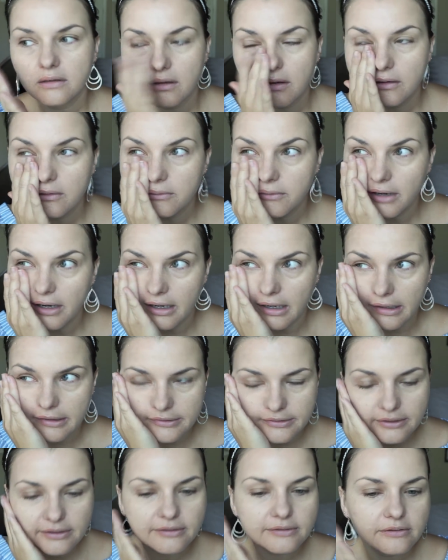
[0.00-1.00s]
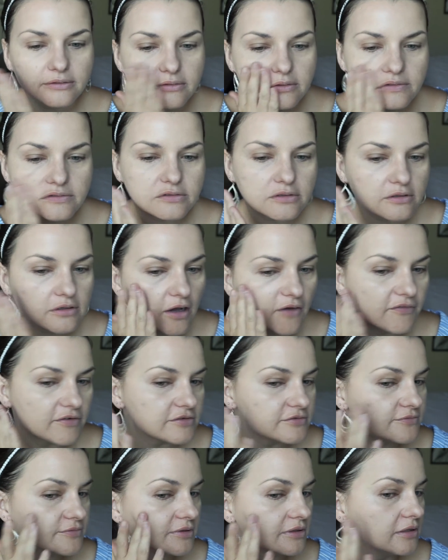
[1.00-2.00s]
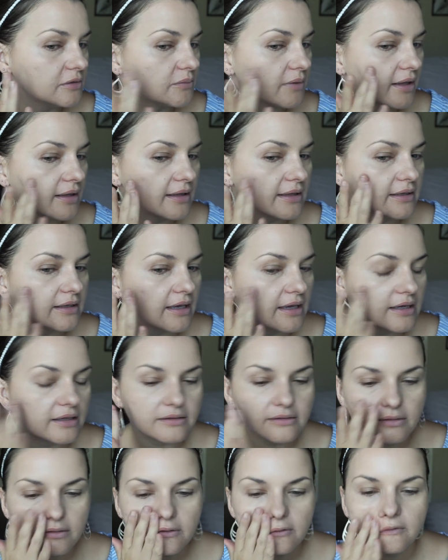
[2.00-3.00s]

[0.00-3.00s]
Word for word: Alright, so it covers really well again.